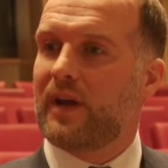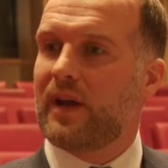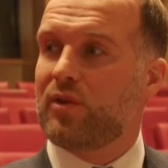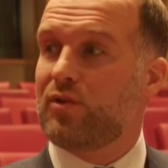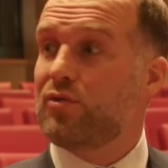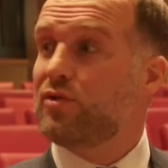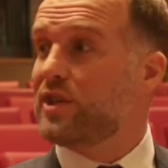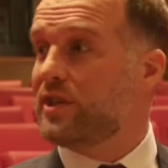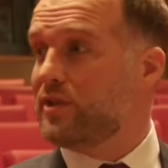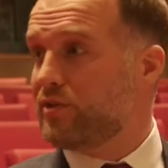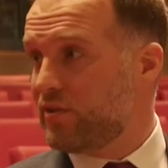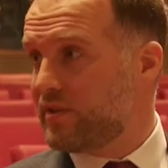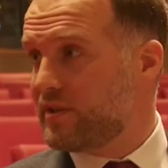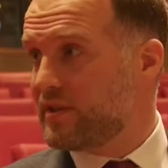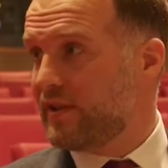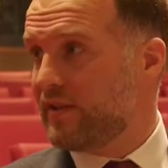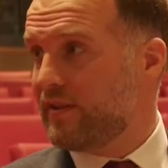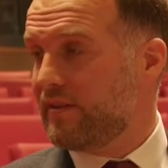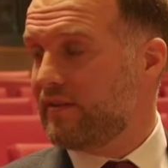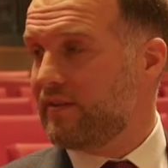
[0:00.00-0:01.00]
huge
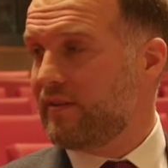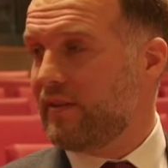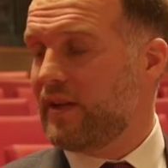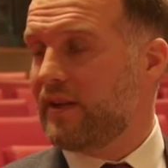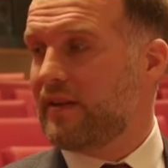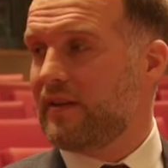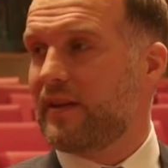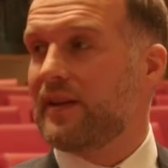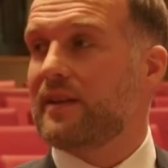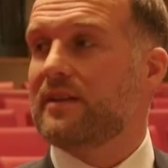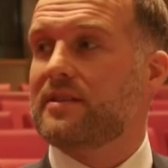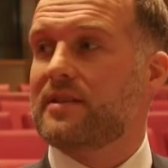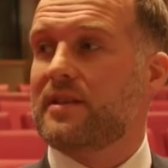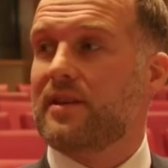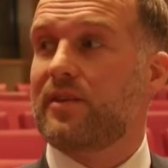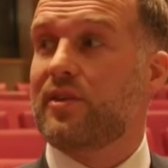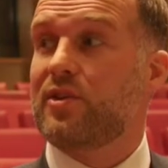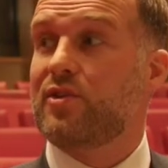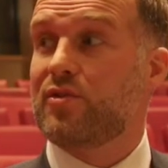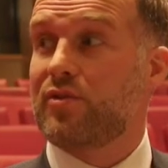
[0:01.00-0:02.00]
interest in things
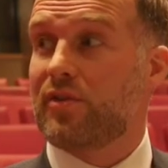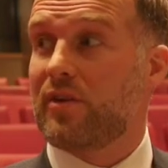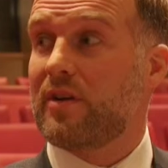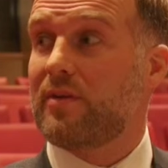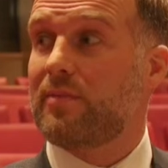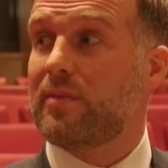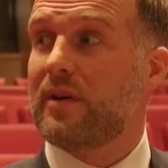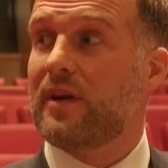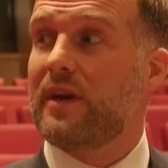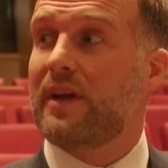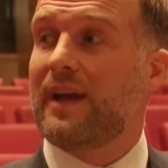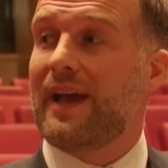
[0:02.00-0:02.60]
here in Europe,